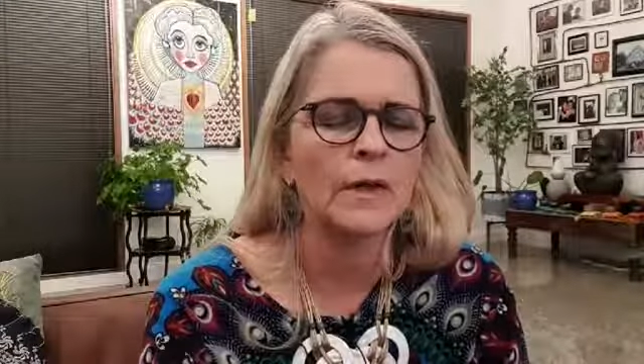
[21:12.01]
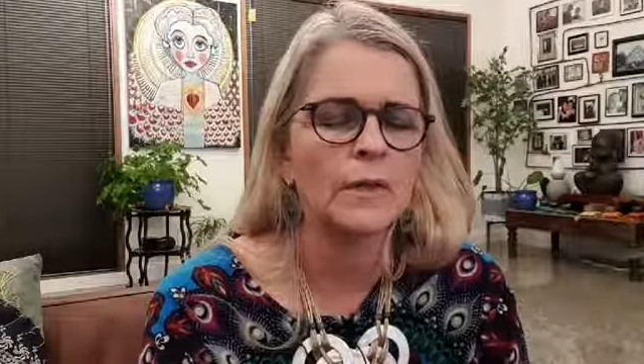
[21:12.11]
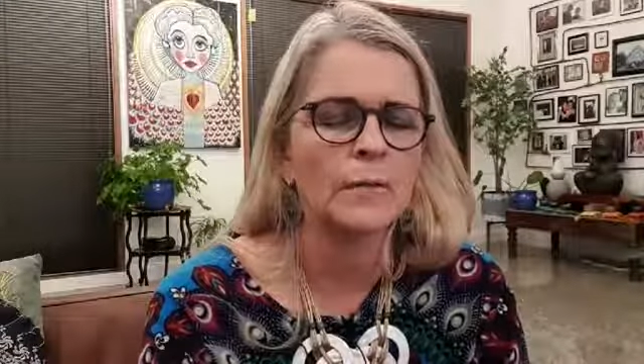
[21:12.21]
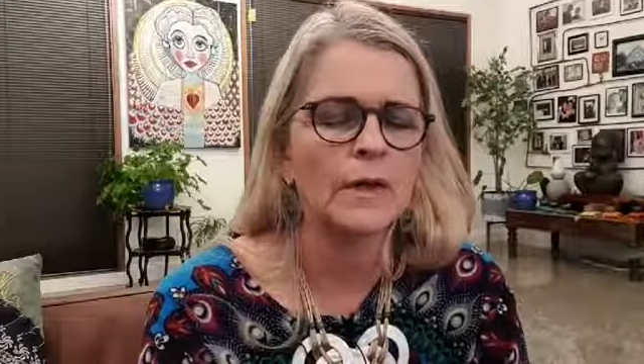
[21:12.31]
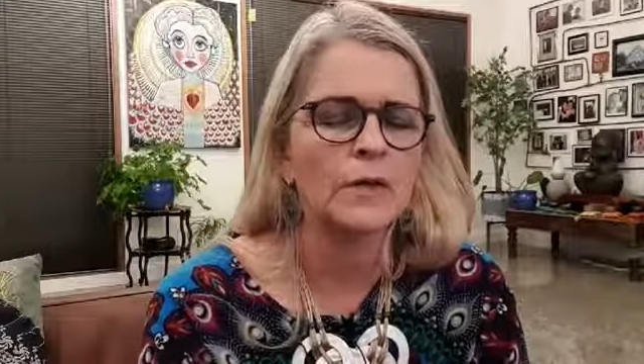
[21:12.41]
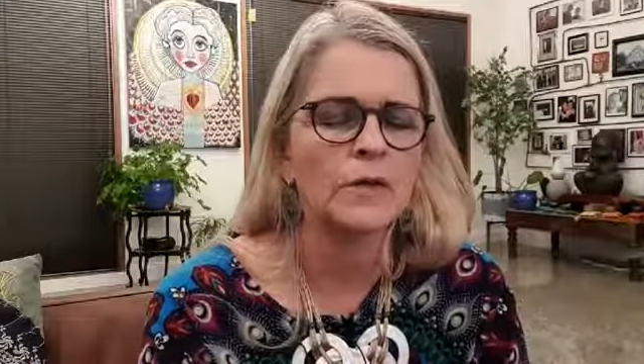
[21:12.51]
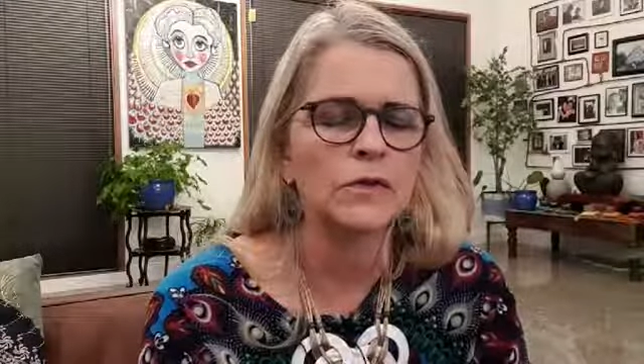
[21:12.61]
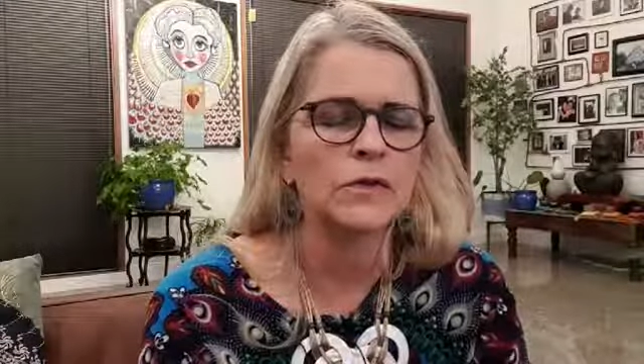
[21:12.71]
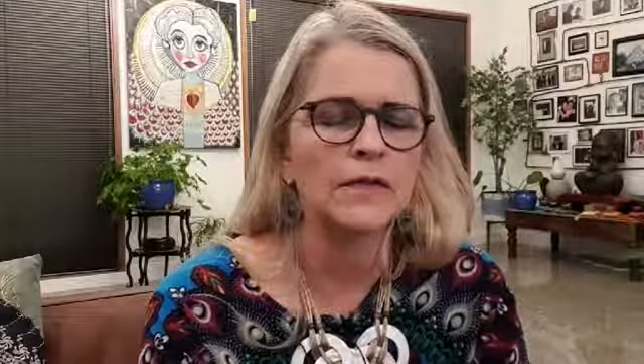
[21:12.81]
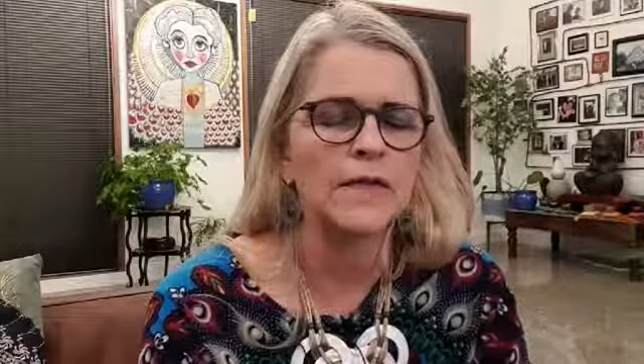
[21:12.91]

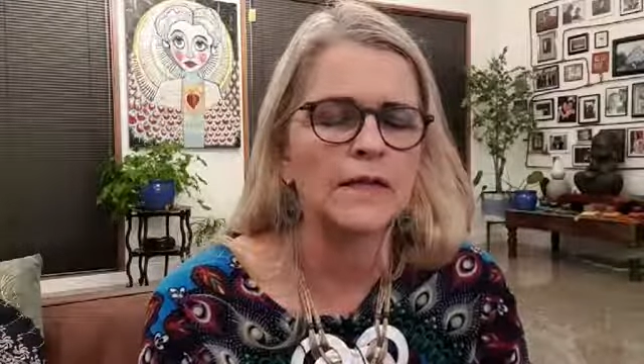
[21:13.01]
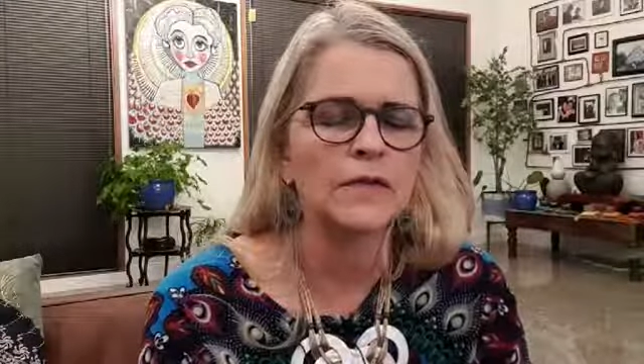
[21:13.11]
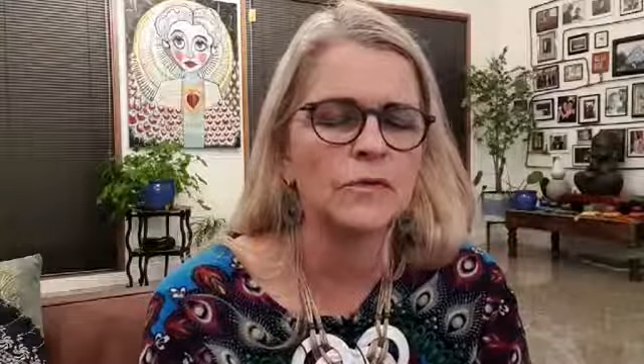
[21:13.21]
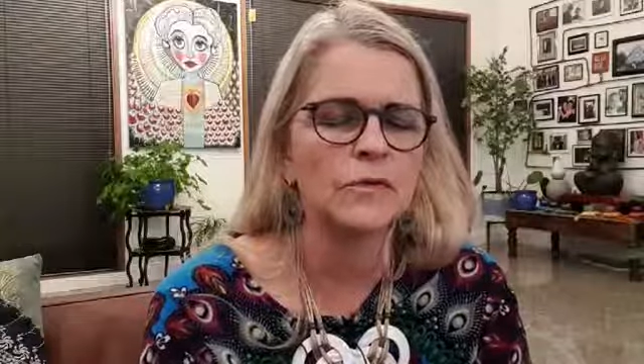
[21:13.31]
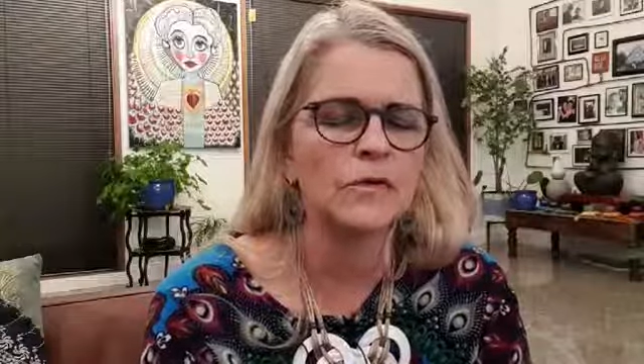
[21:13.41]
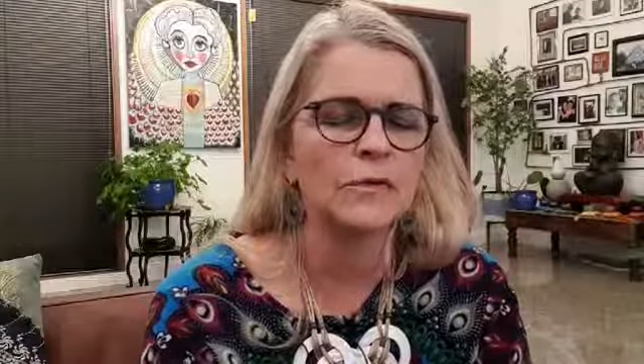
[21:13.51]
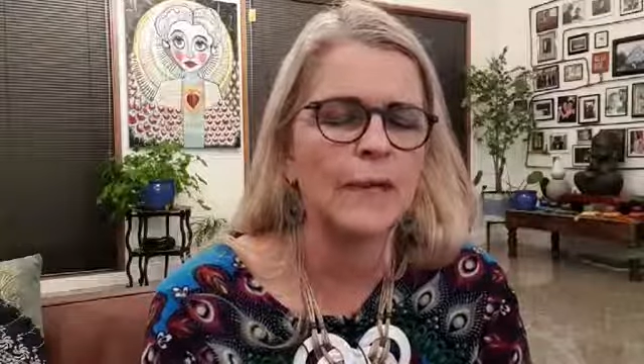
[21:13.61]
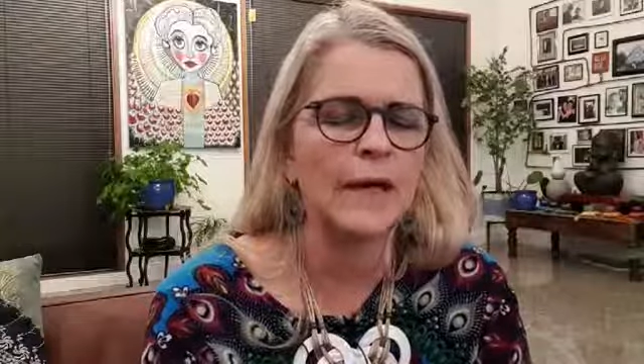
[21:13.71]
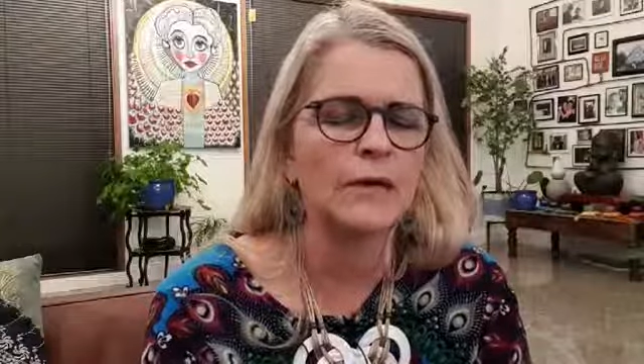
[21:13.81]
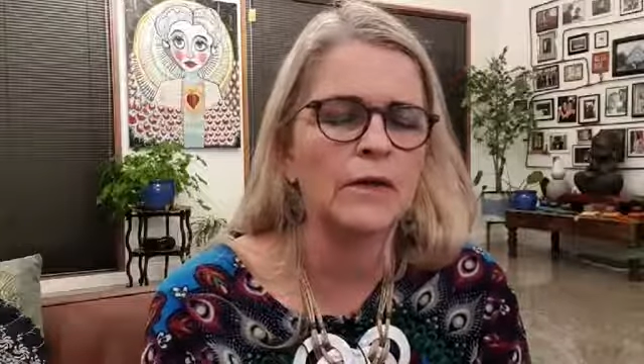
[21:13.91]
Because a sense of
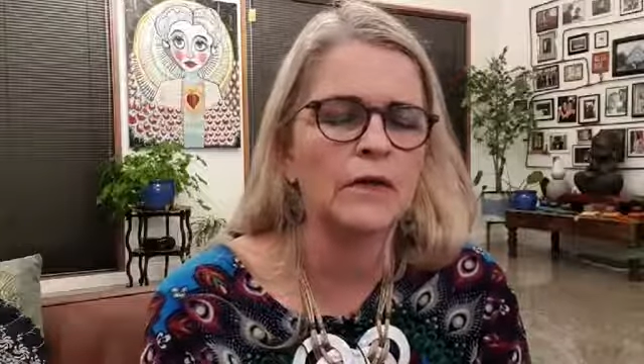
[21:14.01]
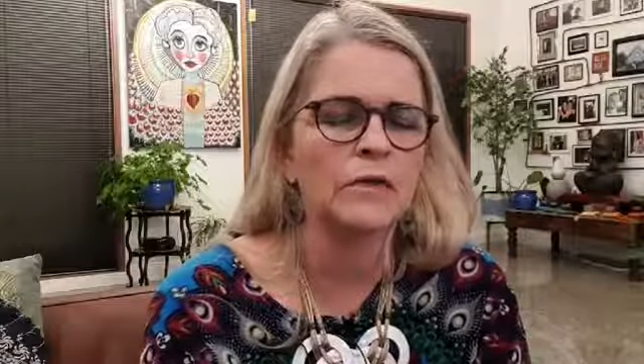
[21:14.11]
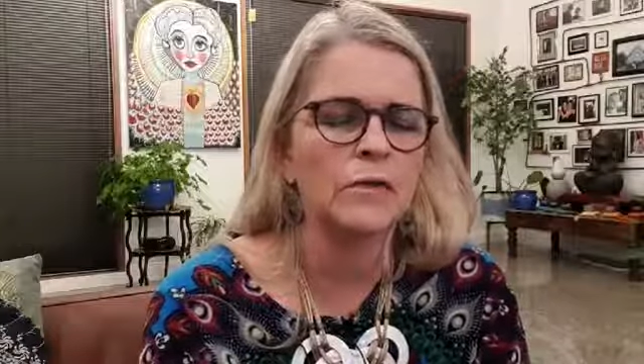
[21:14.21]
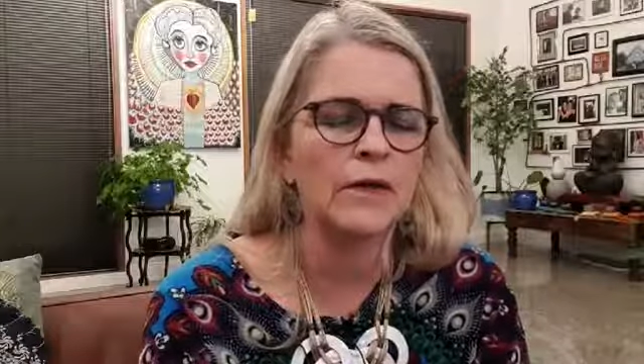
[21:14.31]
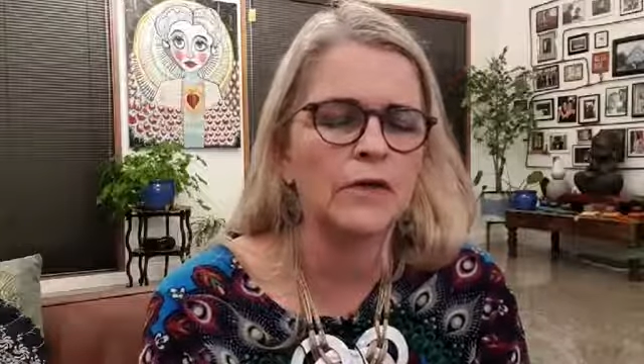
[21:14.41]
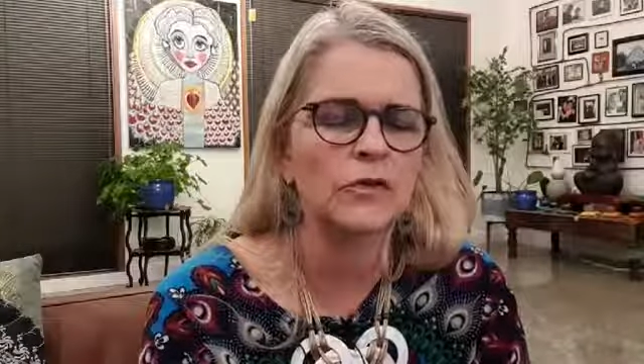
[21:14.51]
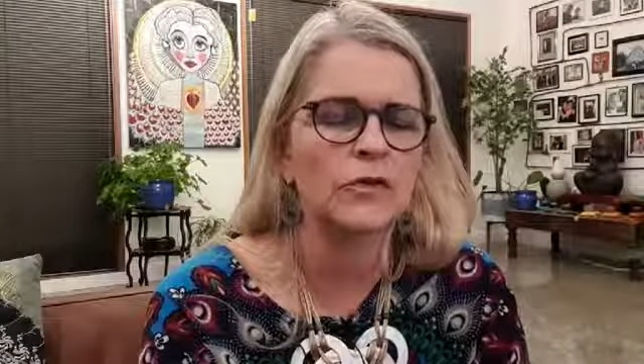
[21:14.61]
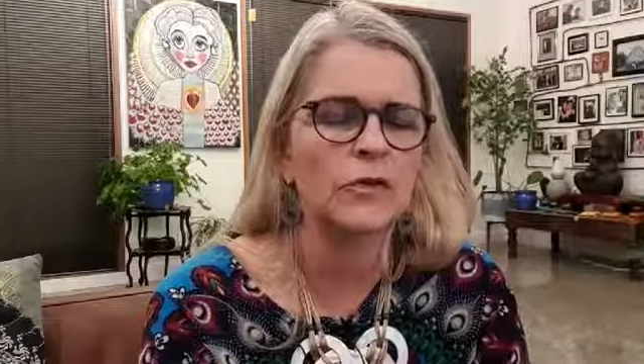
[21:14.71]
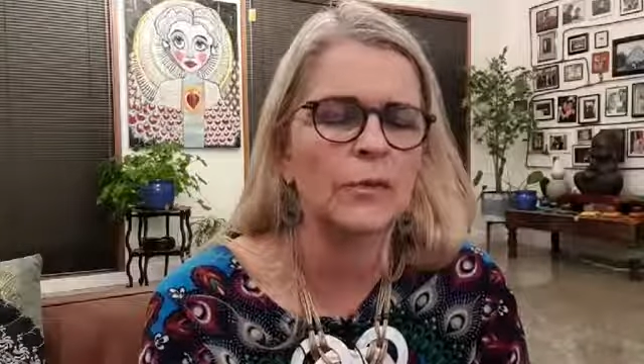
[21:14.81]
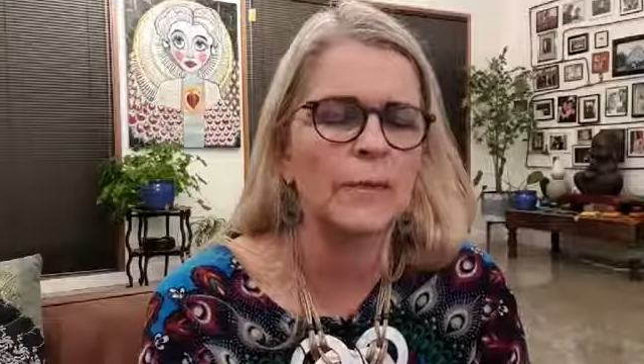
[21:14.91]
smell is connected
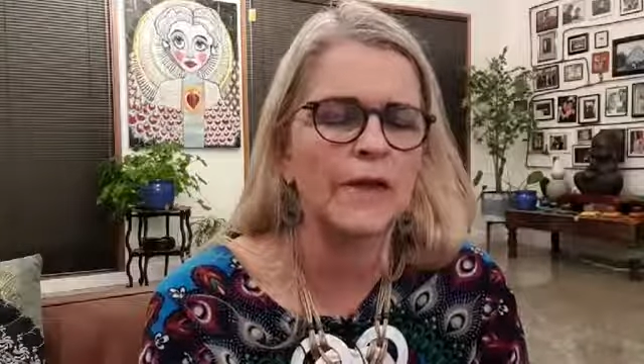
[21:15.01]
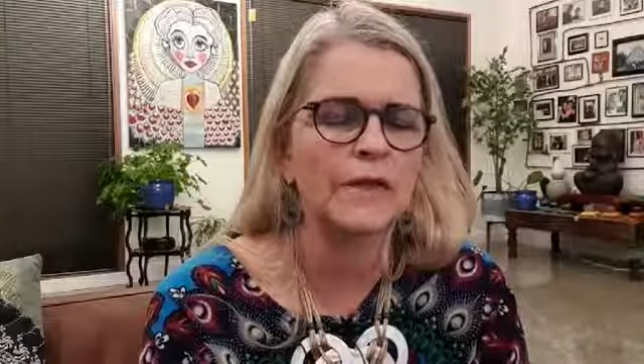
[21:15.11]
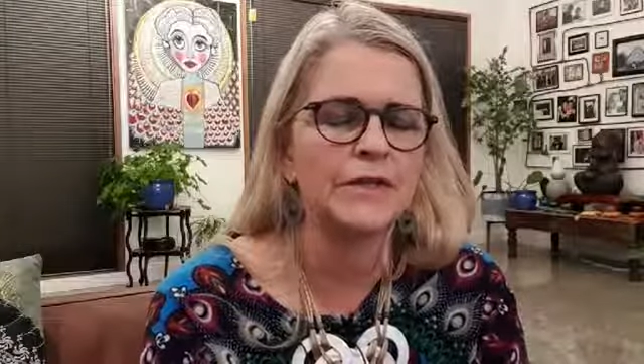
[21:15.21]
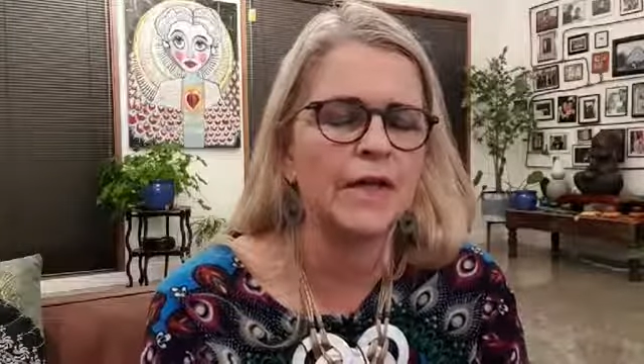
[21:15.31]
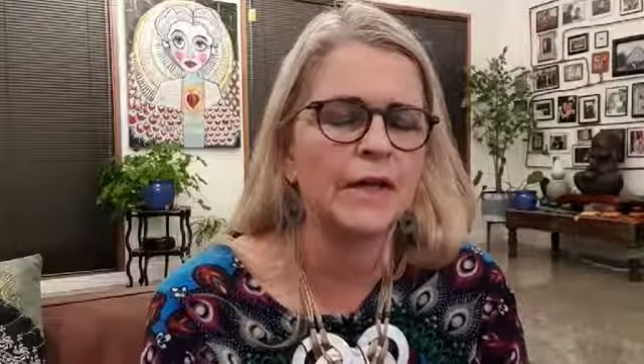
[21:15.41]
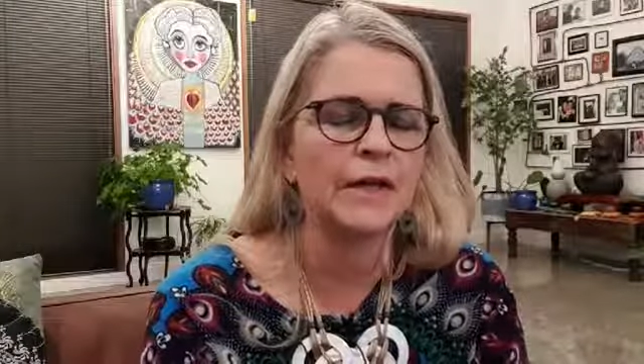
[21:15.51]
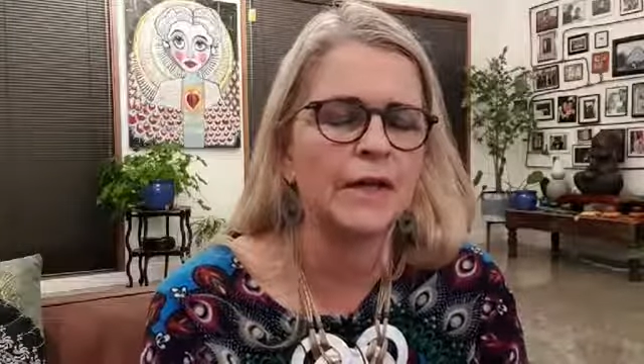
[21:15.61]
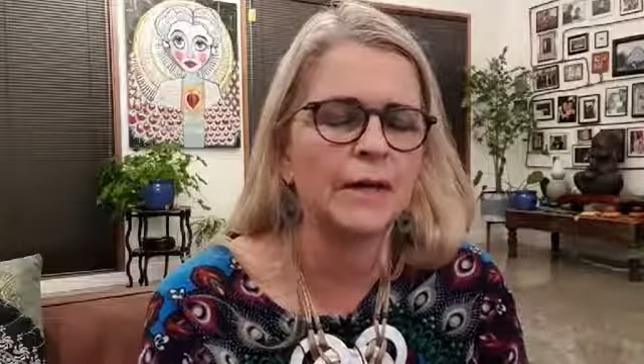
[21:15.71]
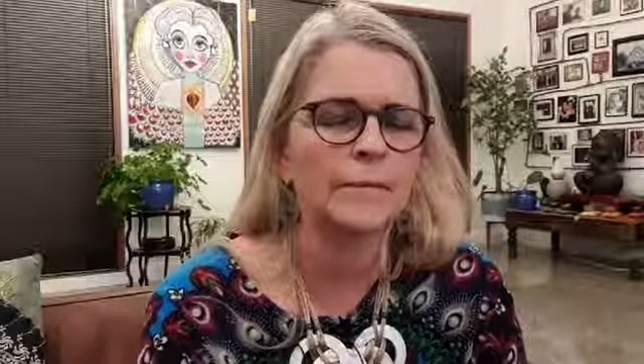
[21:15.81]
to your base chakra.